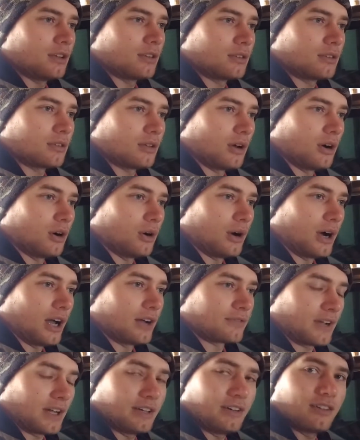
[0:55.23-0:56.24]
So
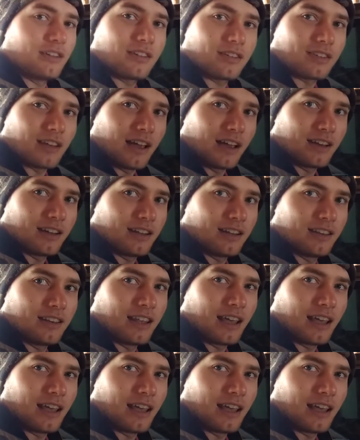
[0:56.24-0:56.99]
I've kind of decided